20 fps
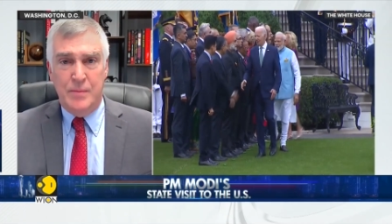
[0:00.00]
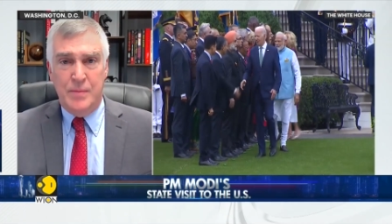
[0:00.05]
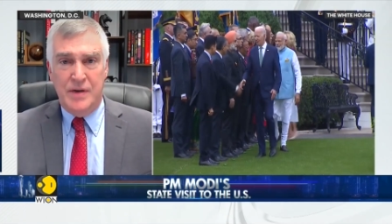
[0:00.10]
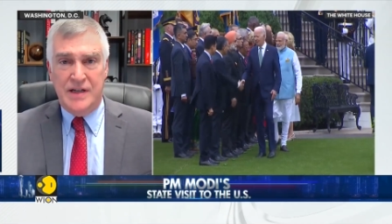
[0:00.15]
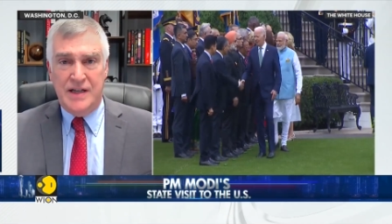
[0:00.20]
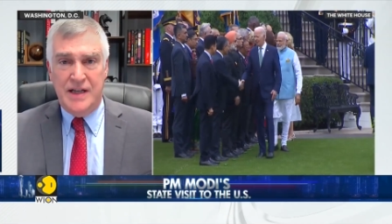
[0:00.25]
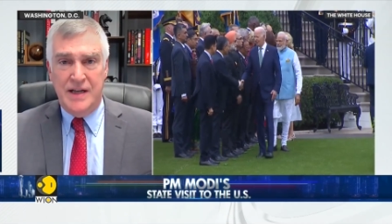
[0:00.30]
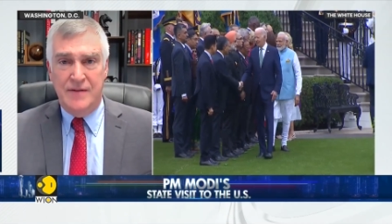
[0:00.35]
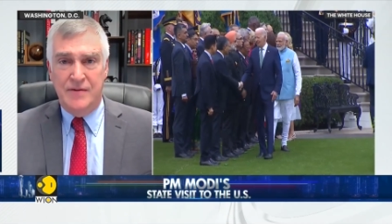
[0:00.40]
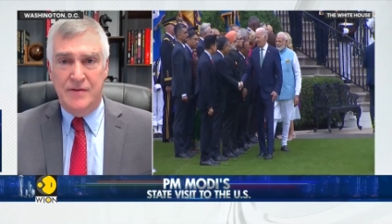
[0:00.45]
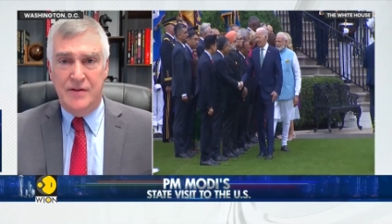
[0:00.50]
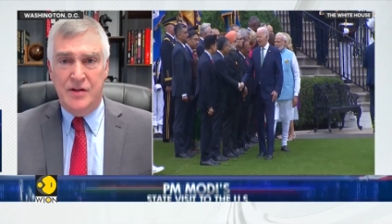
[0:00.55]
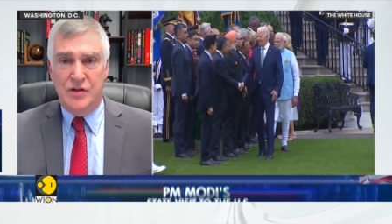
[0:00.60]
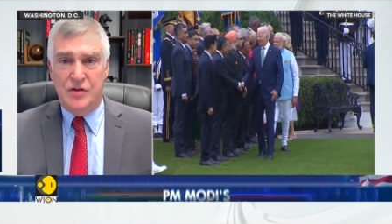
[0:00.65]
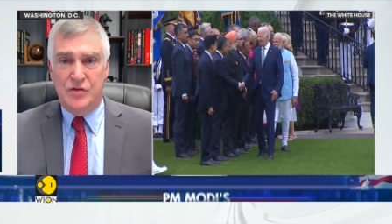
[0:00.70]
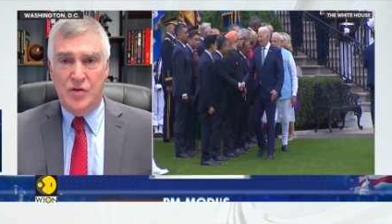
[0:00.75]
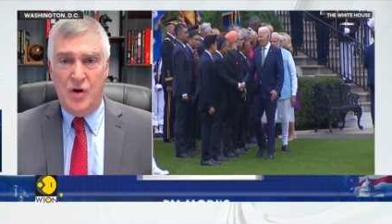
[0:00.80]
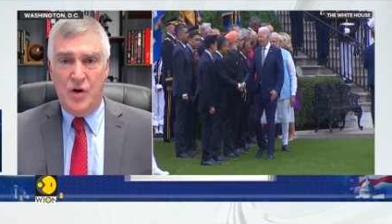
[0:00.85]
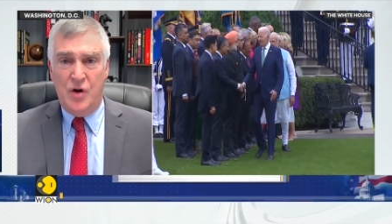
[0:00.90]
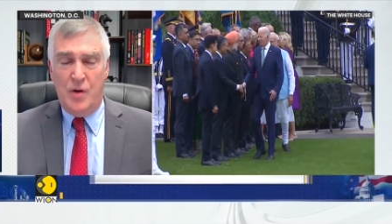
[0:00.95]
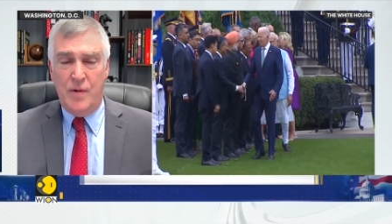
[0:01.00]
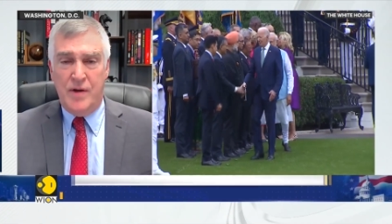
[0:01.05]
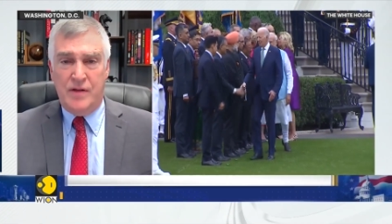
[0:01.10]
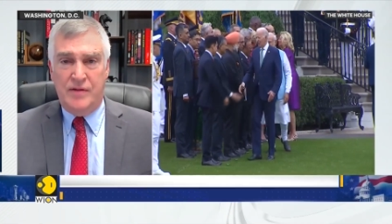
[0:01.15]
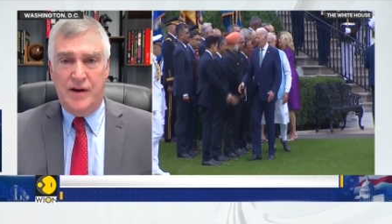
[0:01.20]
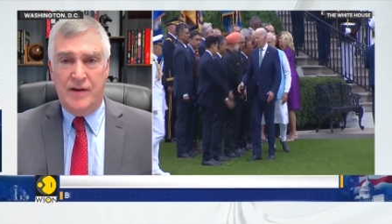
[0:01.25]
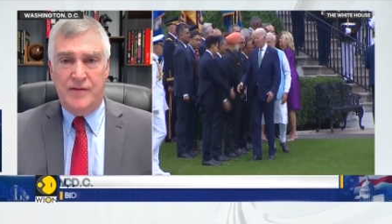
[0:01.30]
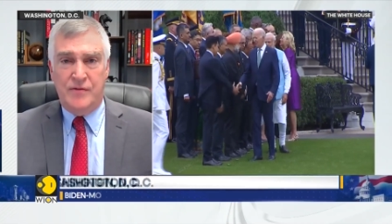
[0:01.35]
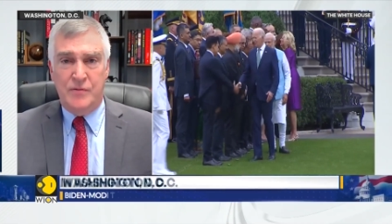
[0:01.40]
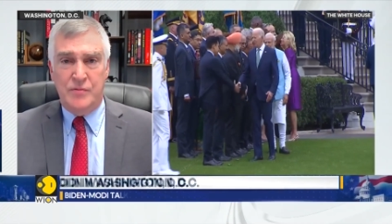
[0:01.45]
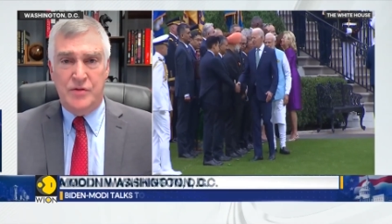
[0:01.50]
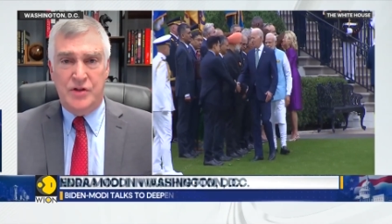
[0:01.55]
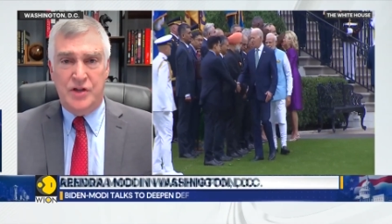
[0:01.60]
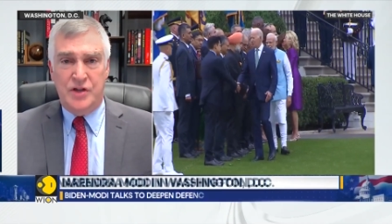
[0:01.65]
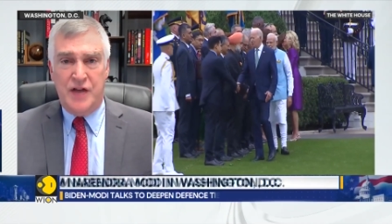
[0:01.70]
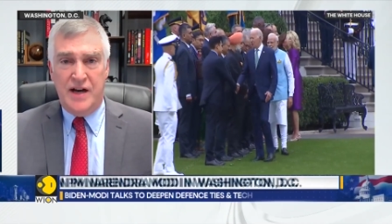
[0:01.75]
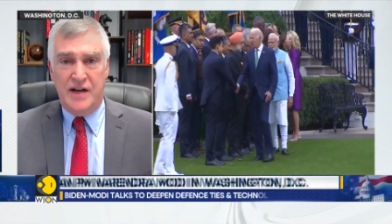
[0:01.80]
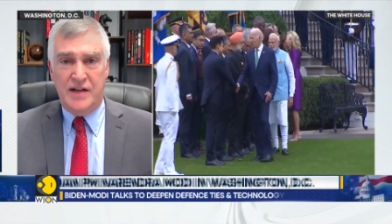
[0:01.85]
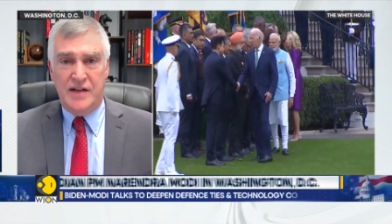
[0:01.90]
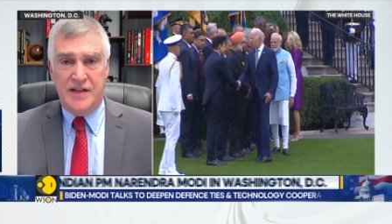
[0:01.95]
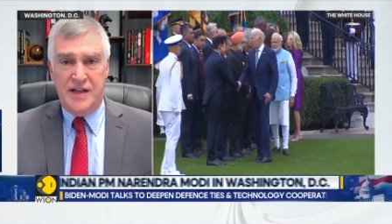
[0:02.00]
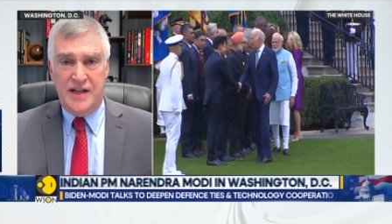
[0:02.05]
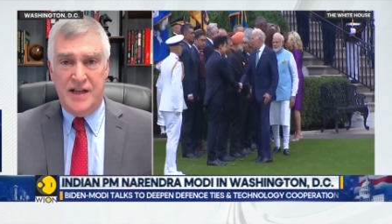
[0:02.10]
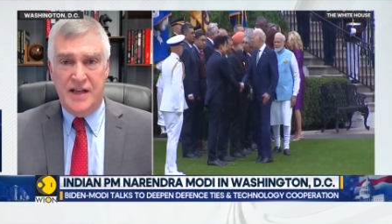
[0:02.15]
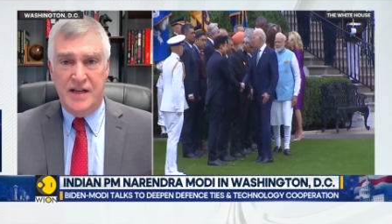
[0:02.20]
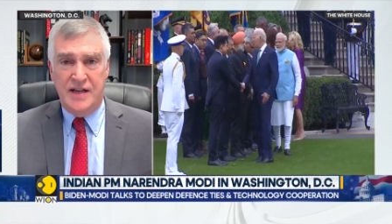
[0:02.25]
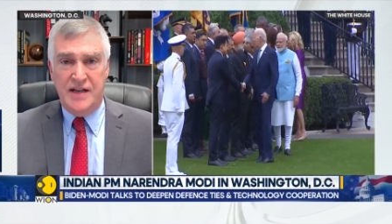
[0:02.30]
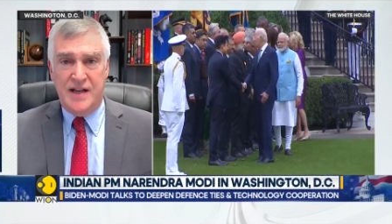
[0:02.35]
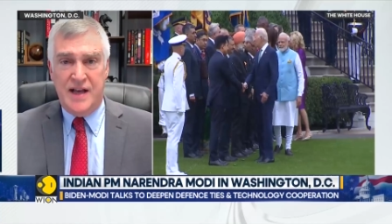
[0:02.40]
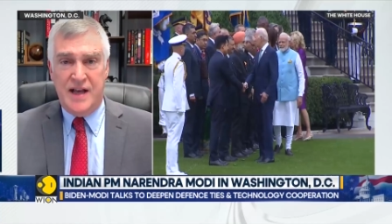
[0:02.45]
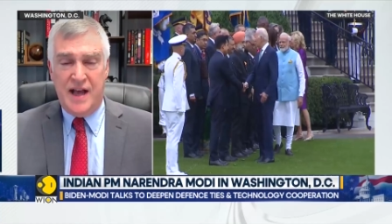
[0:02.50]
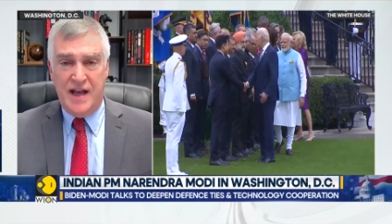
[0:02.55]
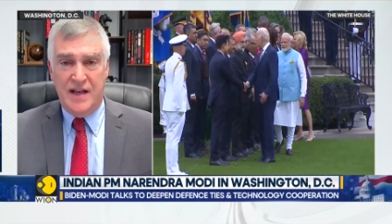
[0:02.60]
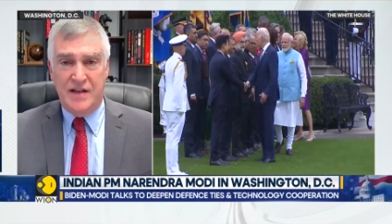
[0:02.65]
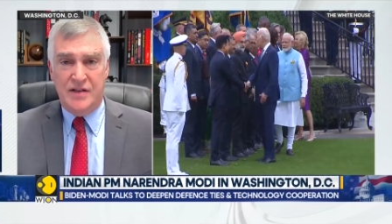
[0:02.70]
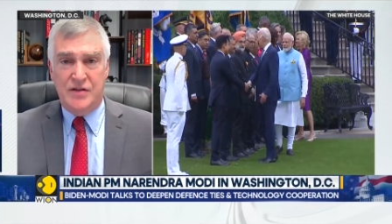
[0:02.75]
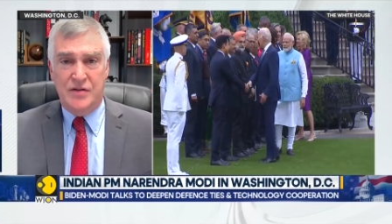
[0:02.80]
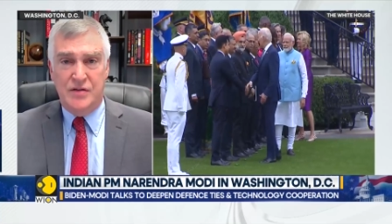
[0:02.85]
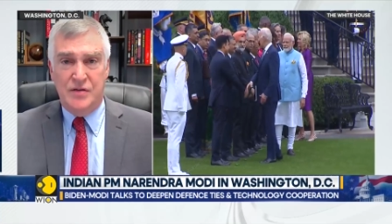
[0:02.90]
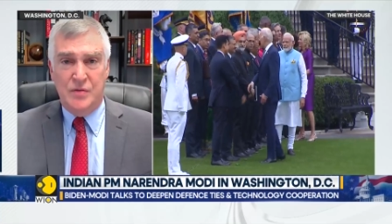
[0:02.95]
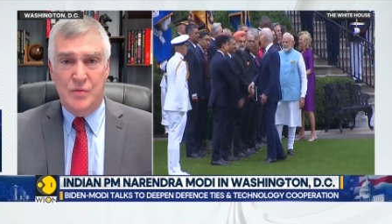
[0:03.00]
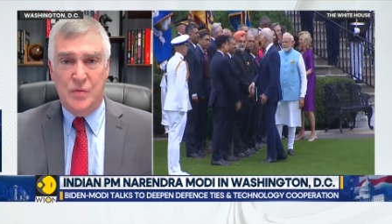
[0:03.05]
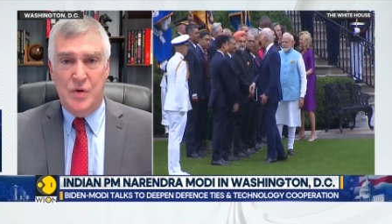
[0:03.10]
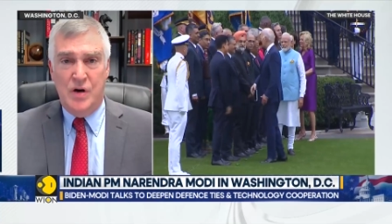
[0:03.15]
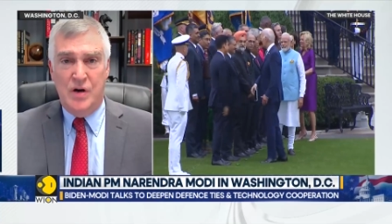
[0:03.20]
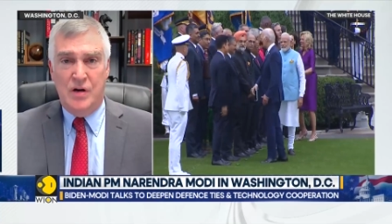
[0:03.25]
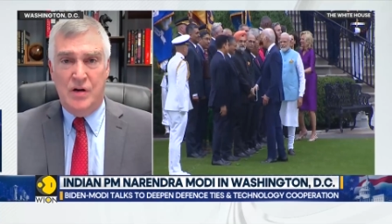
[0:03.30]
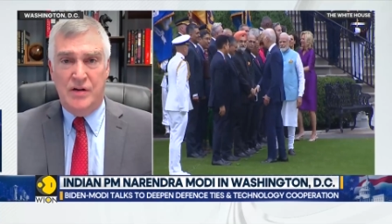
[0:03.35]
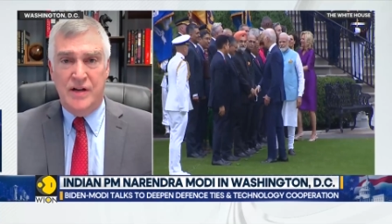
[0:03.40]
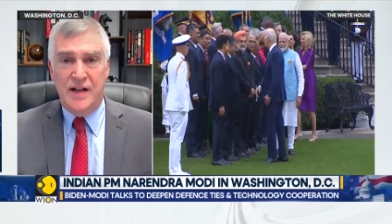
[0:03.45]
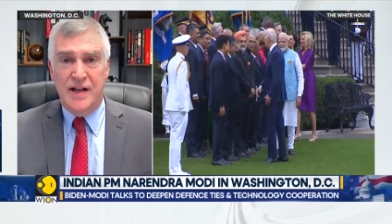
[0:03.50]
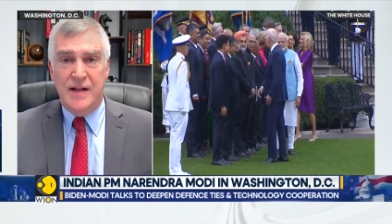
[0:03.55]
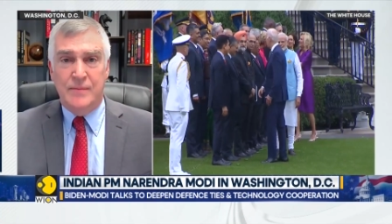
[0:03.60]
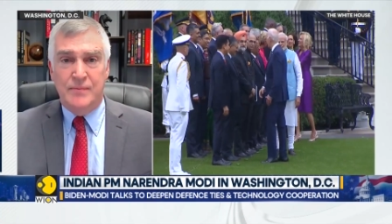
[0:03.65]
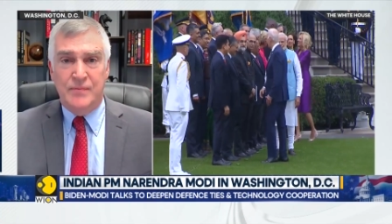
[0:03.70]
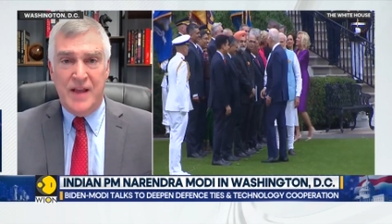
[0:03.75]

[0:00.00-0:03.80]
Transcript: but given the growing threat from china to india and to the world